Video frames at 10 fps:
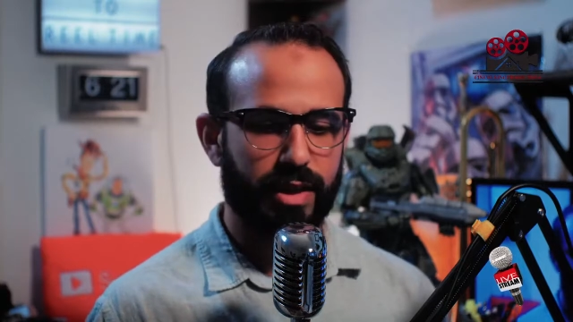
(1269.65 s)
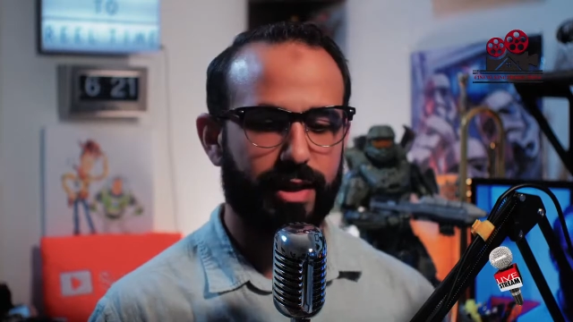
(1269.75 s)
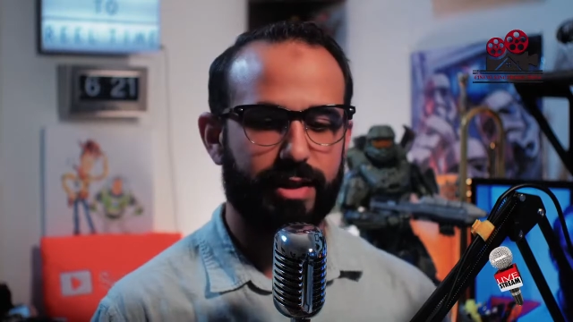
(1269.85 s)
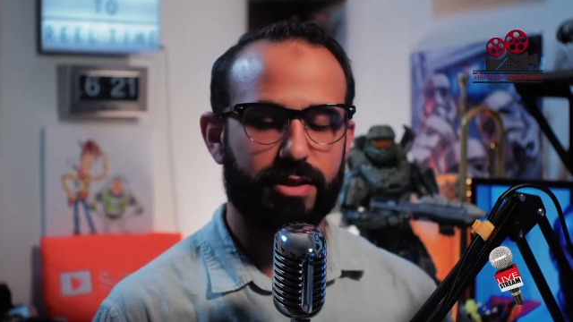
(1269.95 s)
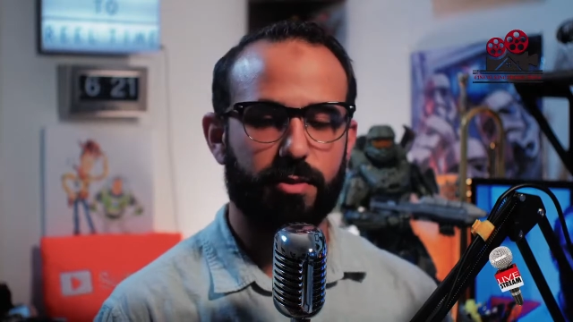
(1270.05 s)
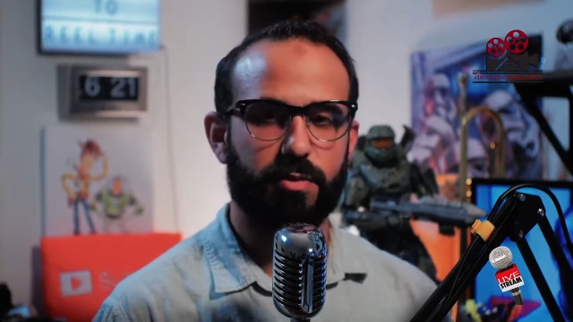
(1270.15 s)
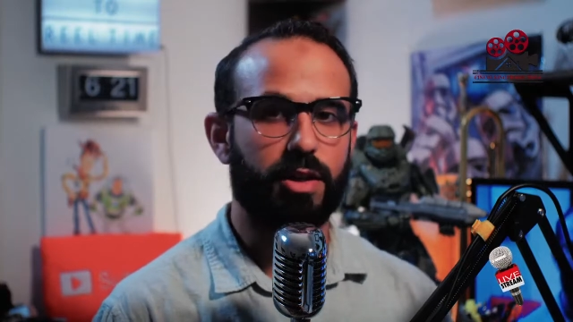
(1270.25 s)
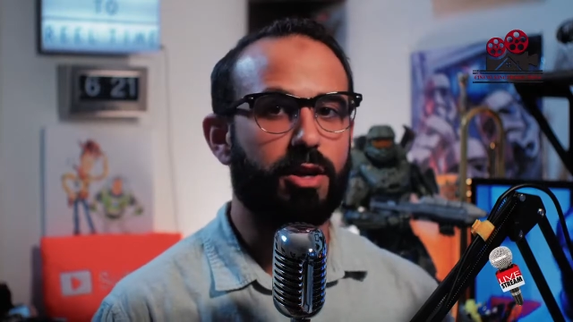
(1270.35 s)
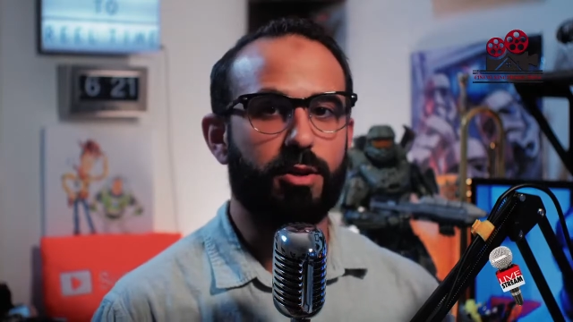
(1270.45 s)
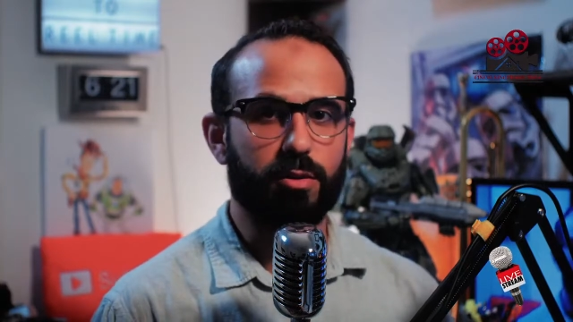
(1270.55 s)
and get some
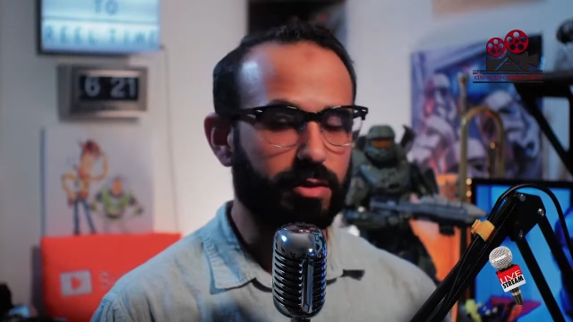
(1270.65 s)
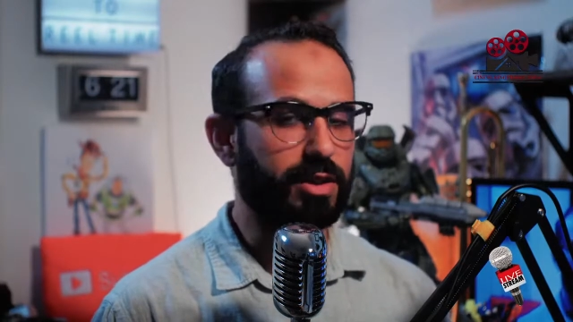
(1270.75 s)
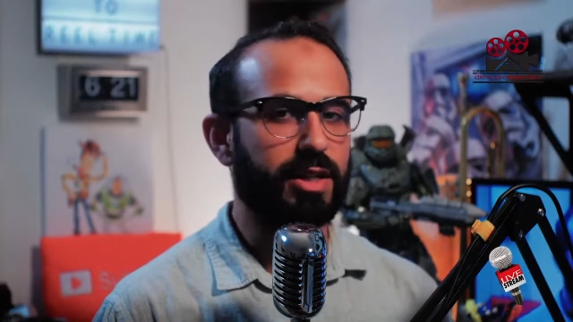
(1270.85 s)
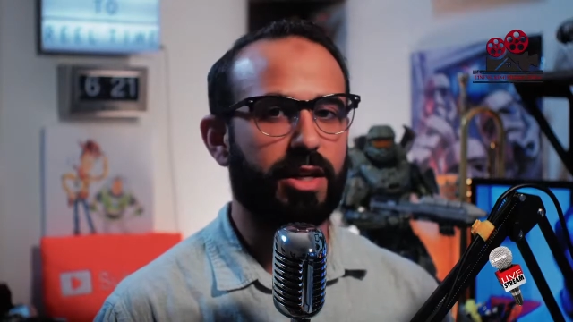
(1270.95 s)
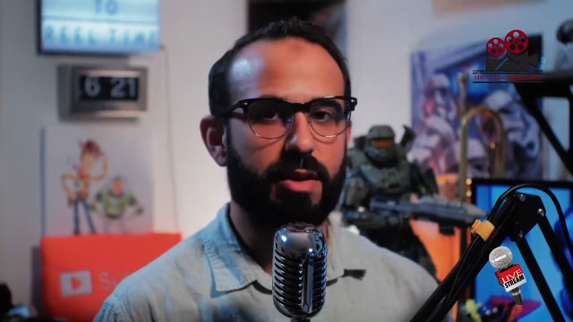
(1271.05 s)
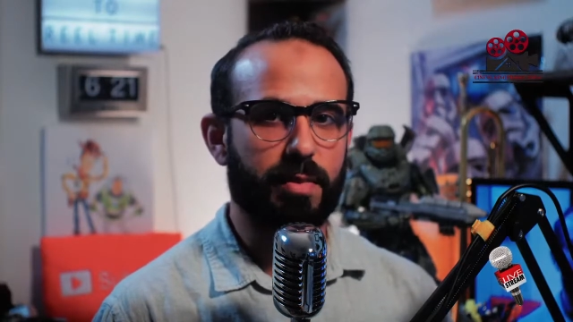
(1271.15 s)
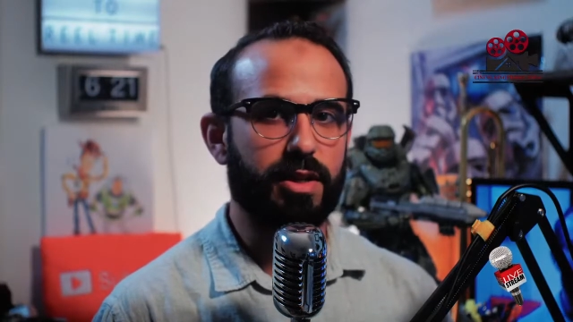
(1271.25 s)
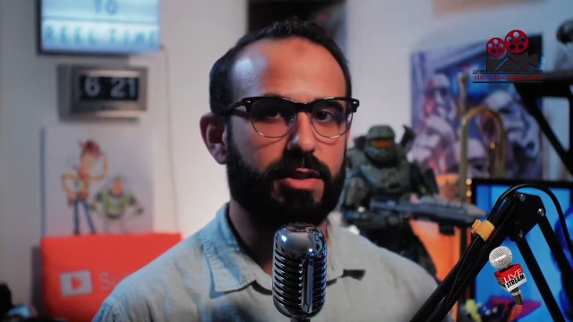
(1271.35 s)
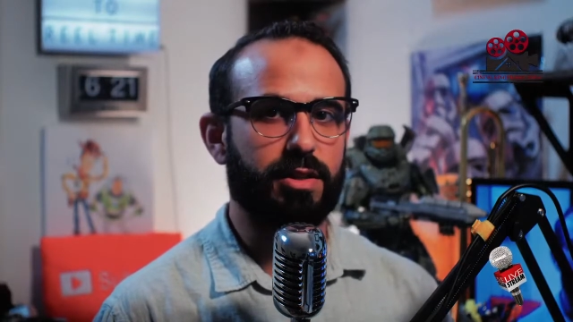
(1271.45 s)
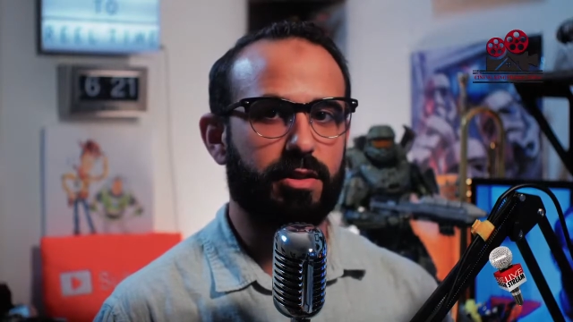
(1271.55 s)
really
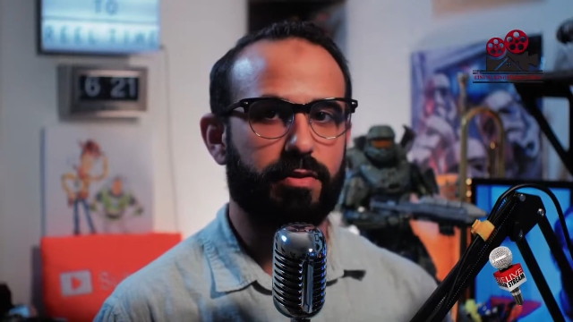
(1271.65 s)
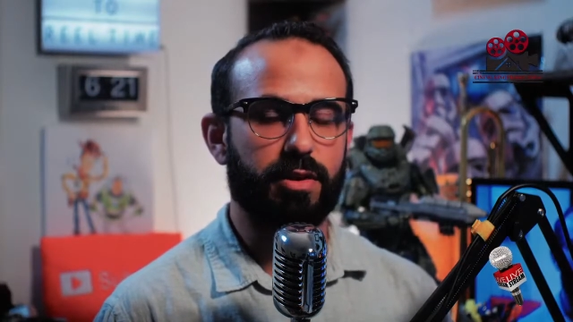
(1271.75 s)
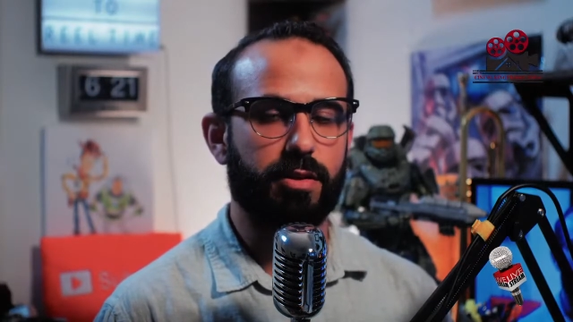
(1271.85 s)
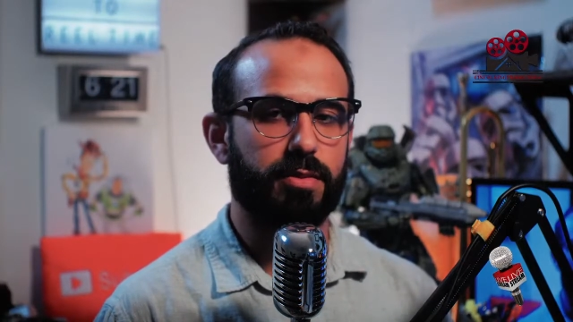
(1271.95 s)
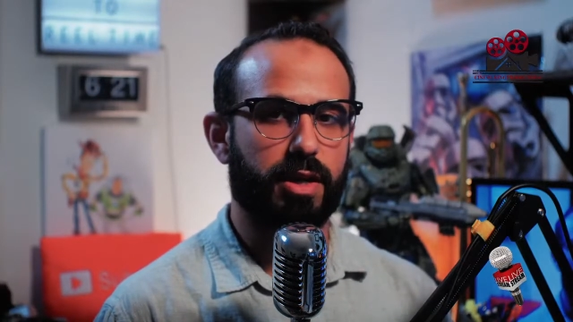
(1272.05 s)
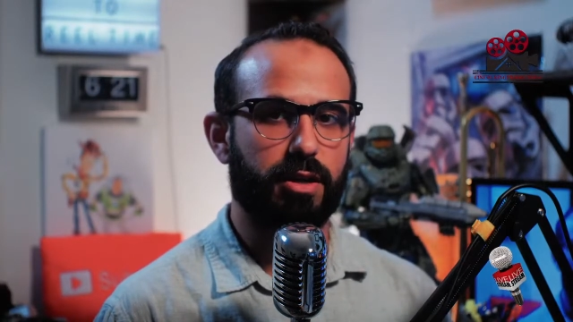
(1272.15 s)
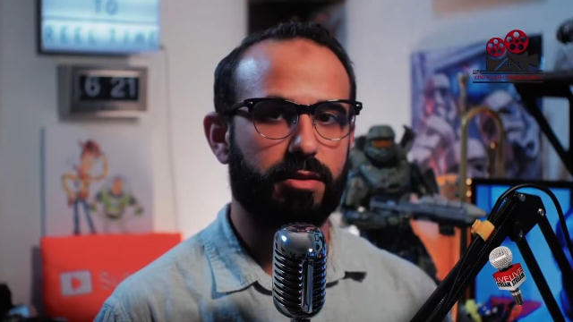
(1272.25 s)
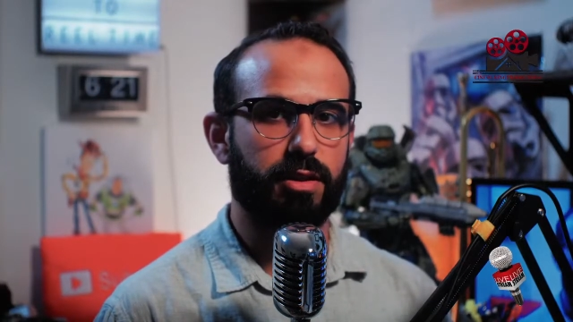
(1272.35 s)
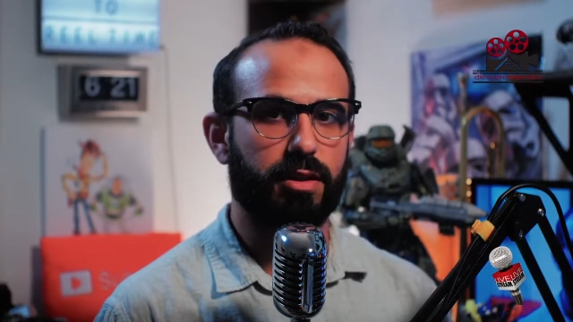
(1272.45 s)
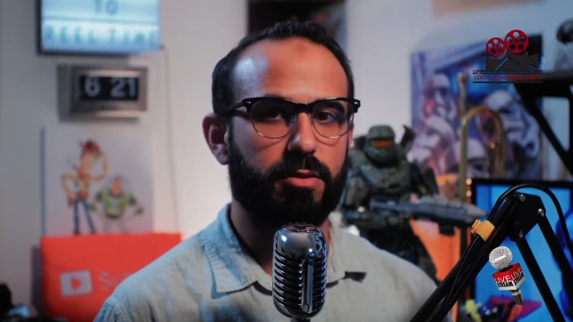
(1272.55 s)
amazing films
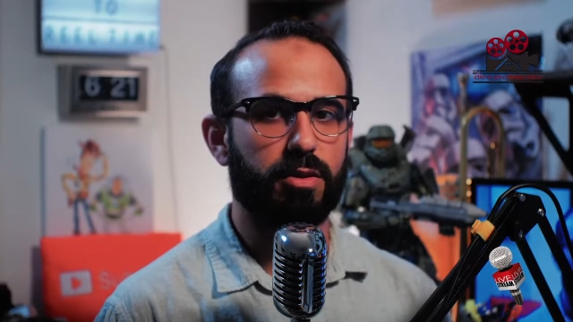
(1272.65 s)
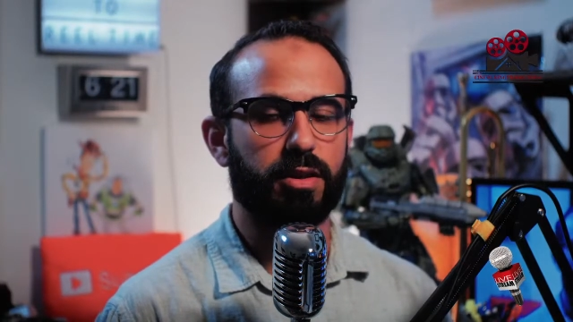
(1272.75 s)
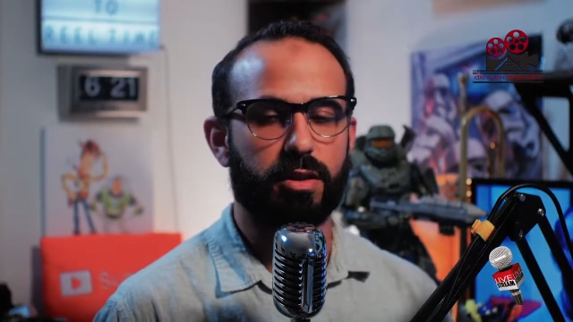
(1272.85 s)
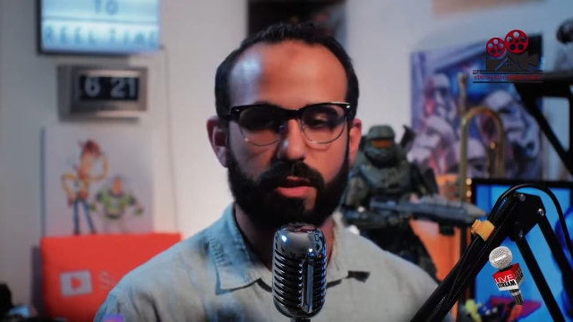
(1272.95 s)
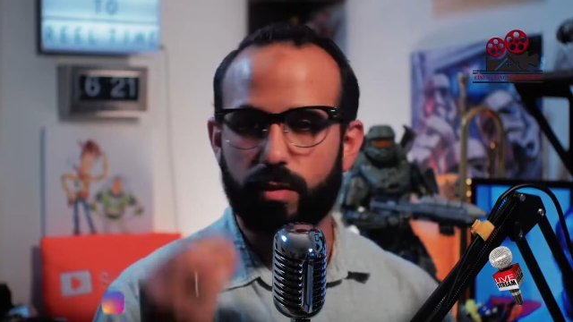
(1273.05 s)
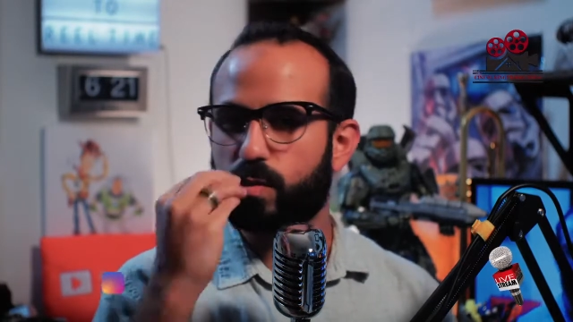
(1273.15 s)
out there with